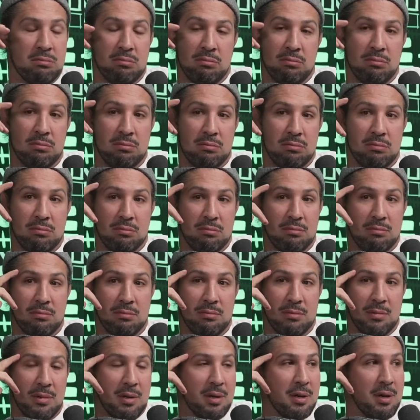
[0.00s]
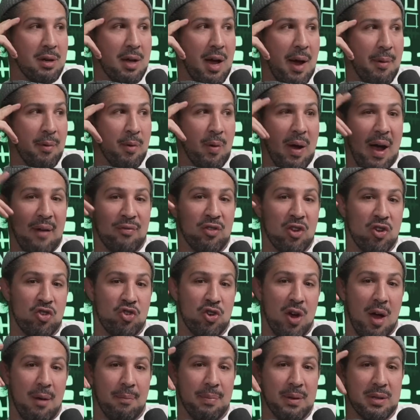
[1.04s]
I mean, we have to
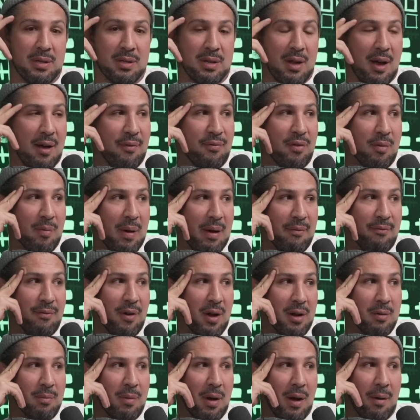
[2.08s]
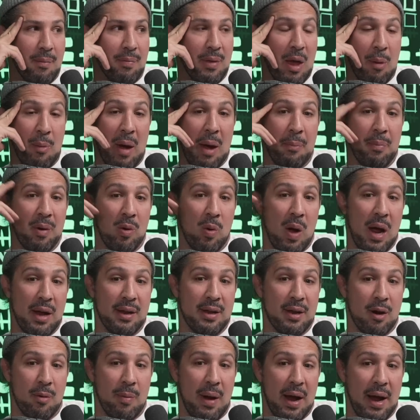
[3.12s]
jump and stuff. It might fuck me up. That might be why I
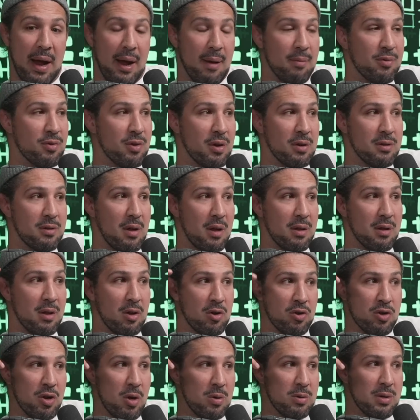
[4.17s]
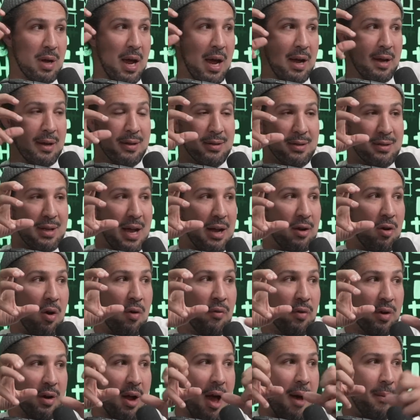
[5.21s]
tear my hamstrings out. They're so tight because it's like
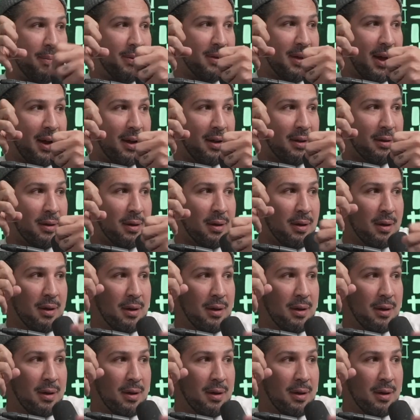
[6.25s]
overcompensating.